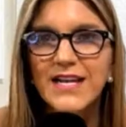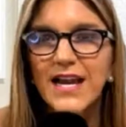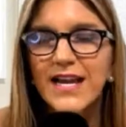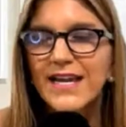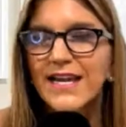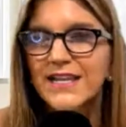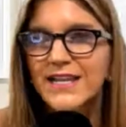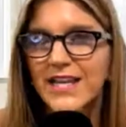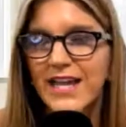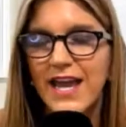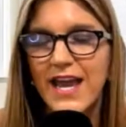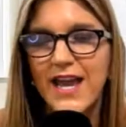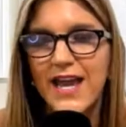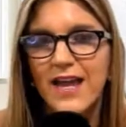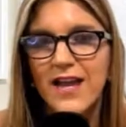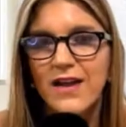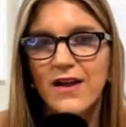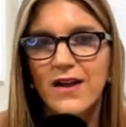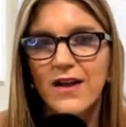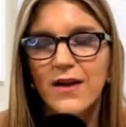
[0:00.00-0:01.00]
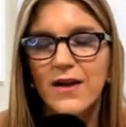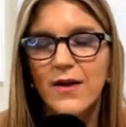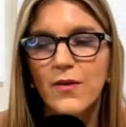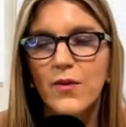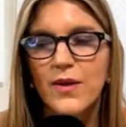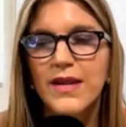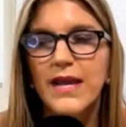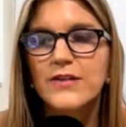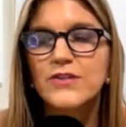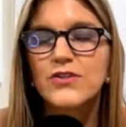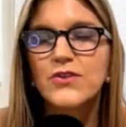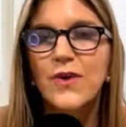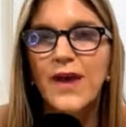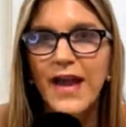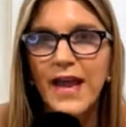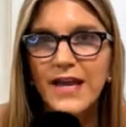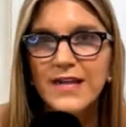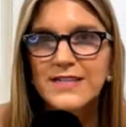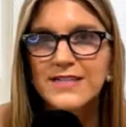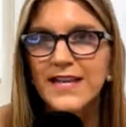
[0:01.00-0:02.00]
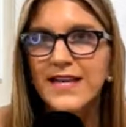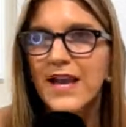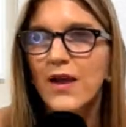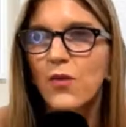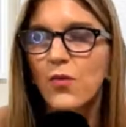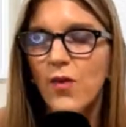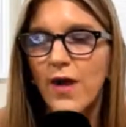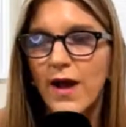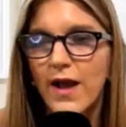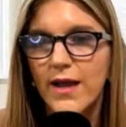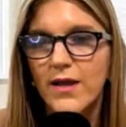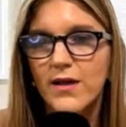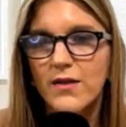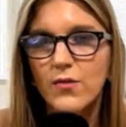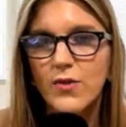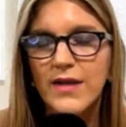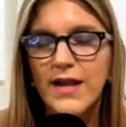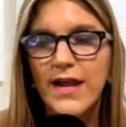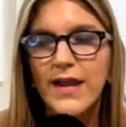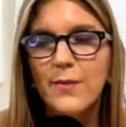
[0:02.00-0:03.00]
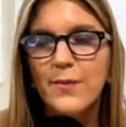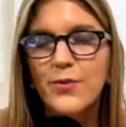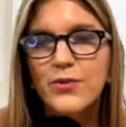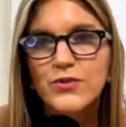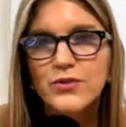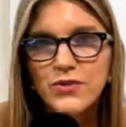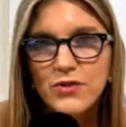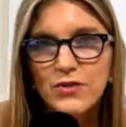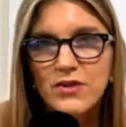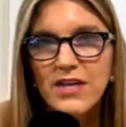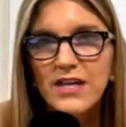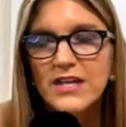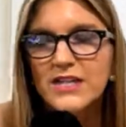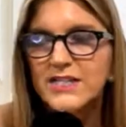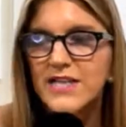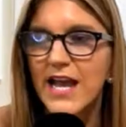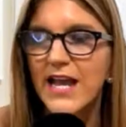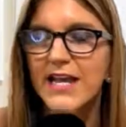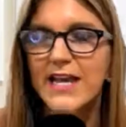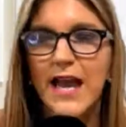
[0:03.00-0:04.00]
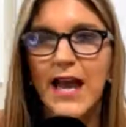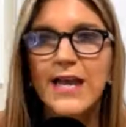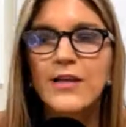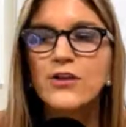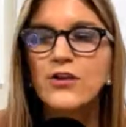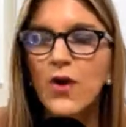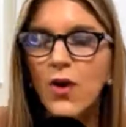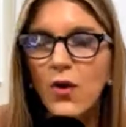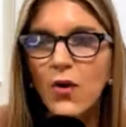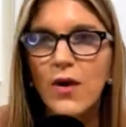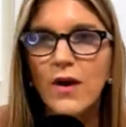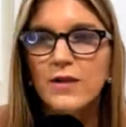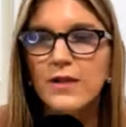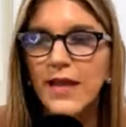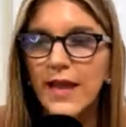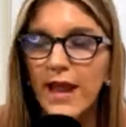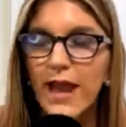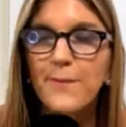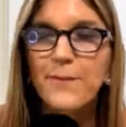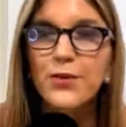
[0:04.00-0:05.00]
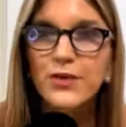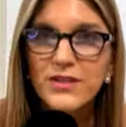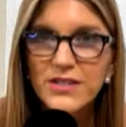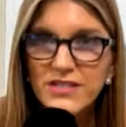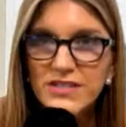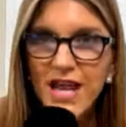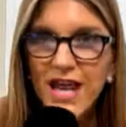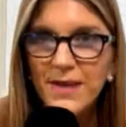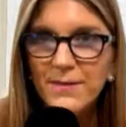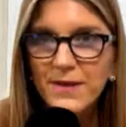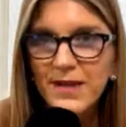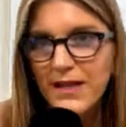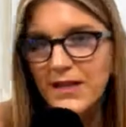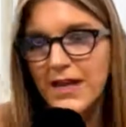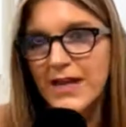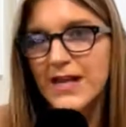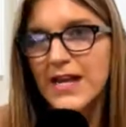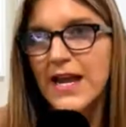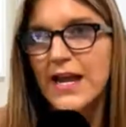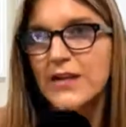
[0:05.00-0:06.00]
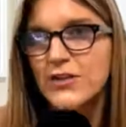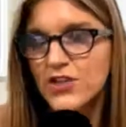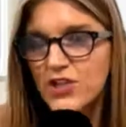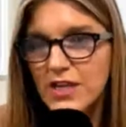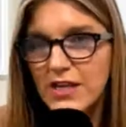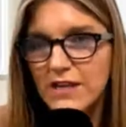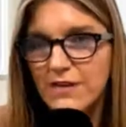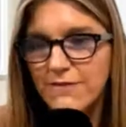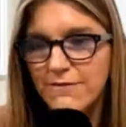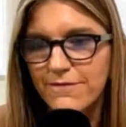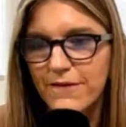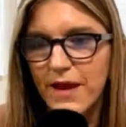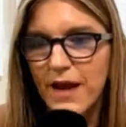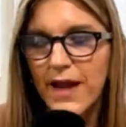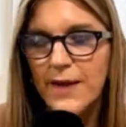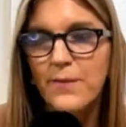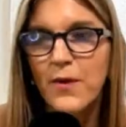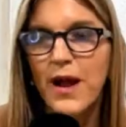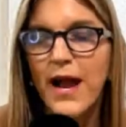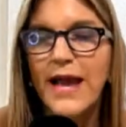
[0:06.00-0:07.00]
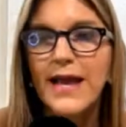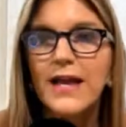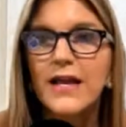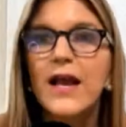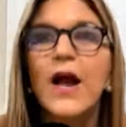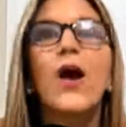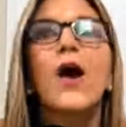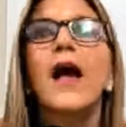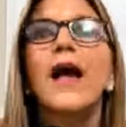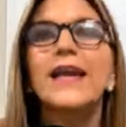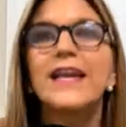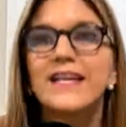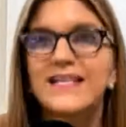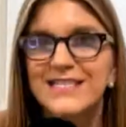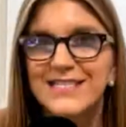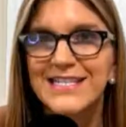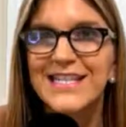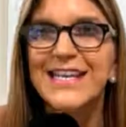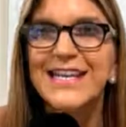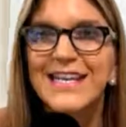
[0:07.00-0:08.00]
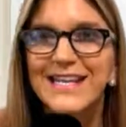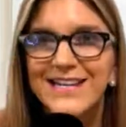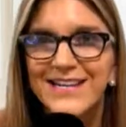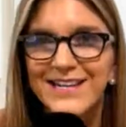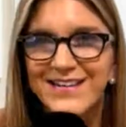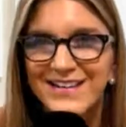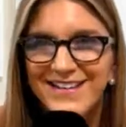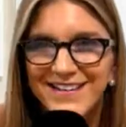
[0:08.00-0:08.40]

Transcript: I get the A. When I do X, I get Y. When I pursue this, I know I put the time in and I achieve. I exceed.